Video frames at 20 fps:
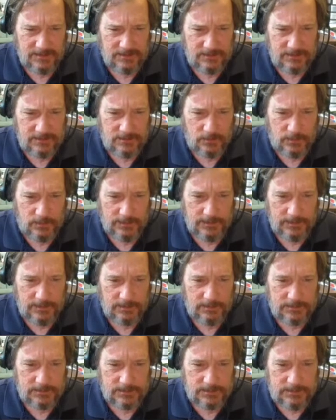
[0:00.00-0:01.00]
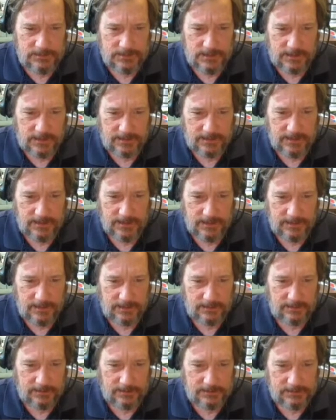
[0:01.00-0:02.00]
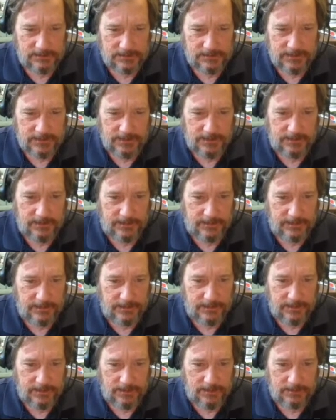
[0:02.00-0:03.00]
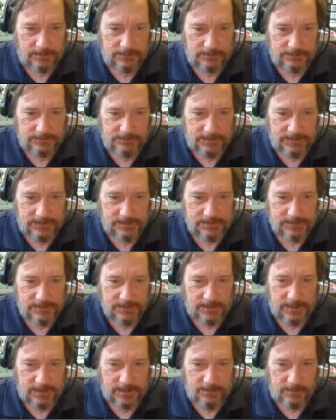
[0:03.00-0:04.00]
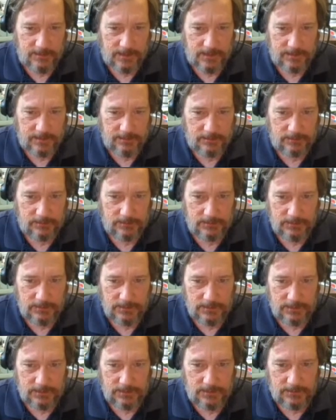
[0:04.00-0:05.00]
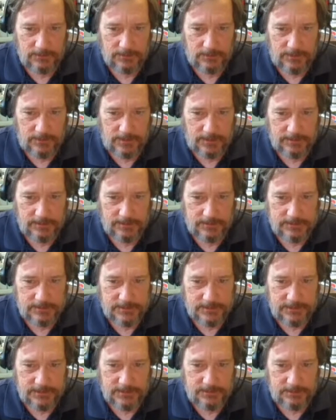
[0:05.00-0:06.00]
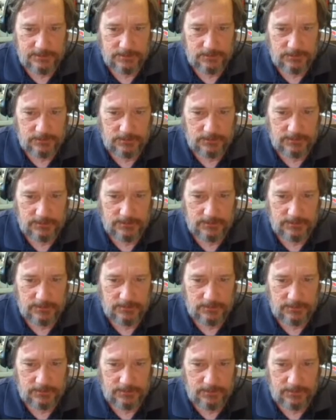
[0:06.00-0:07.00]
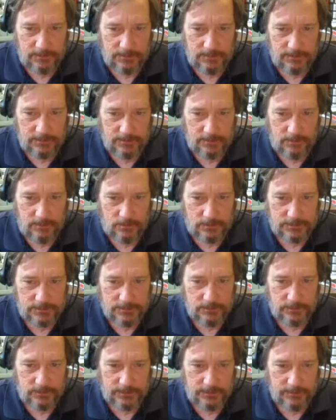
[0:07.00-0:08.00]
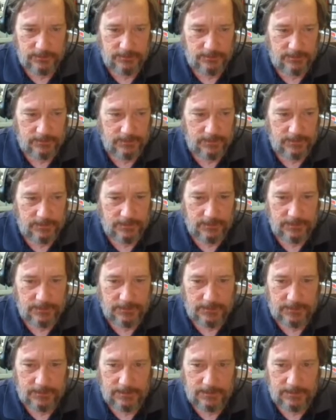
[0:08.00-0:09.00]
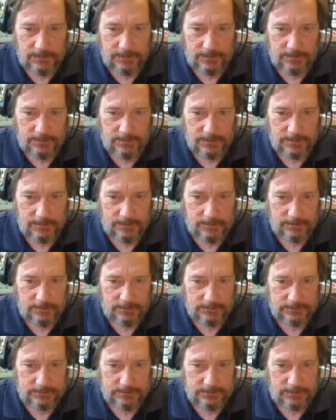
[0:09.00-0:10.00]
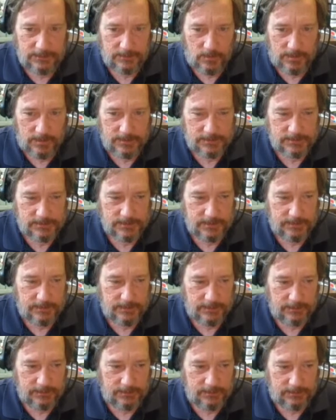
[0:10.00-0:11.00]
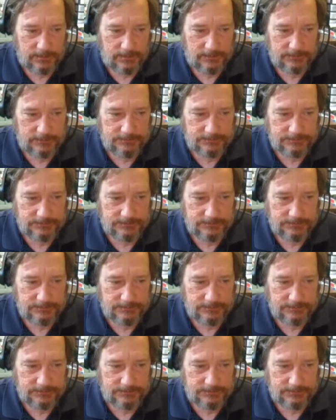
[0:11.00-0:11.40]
the weed looks gigantic and scary because of the camera angle. On the right, there's a typical looking horseweed, and it's not quite as scary looking.